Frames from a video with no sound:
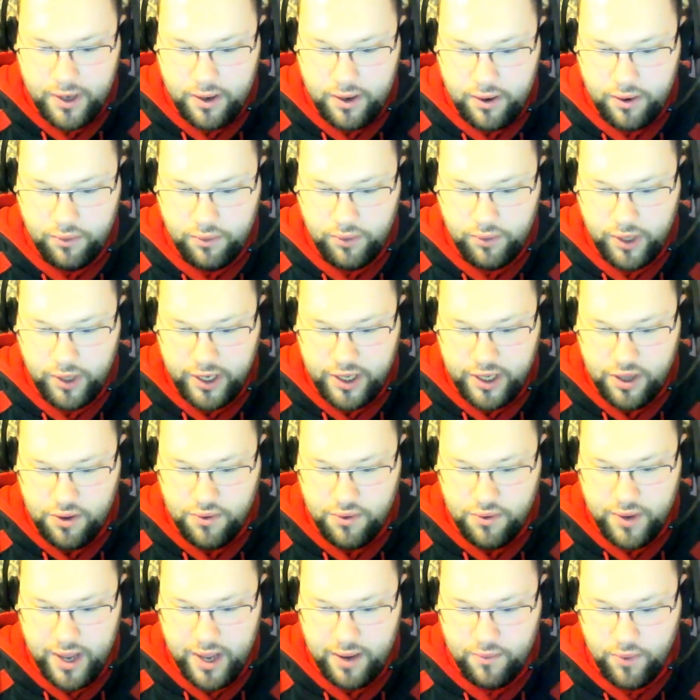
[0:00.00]
Only
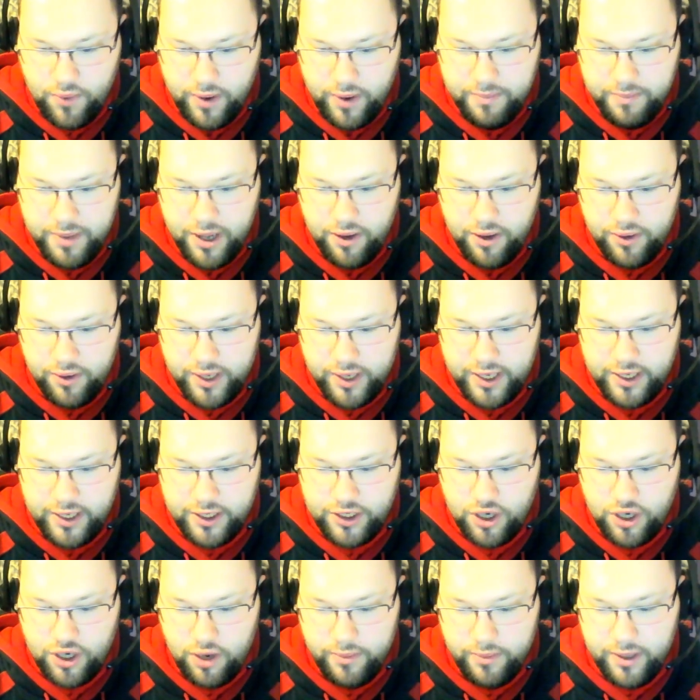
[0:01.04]
you can rebuild and
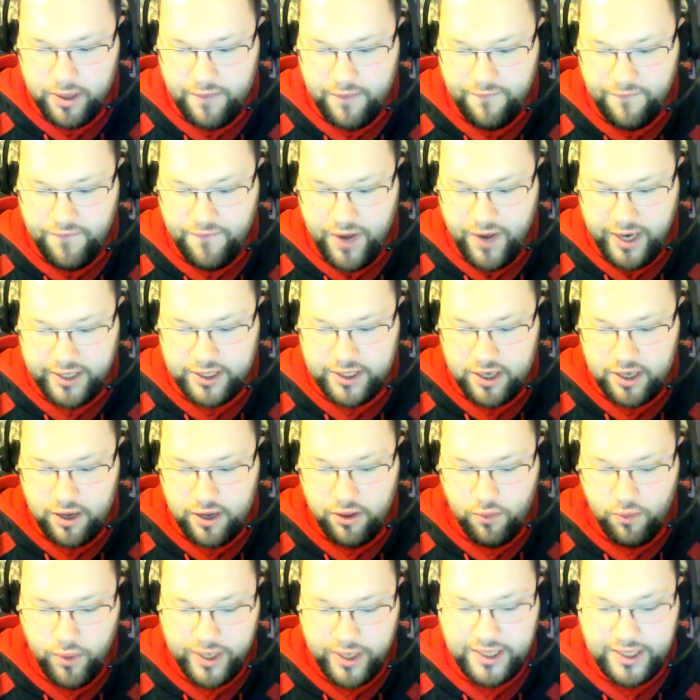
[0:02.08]
determine the fate of
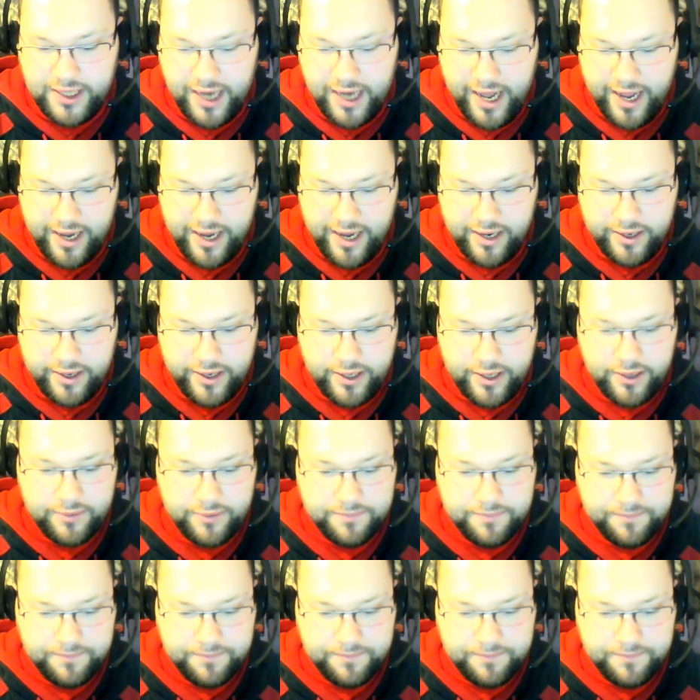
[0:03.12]
the wasteland.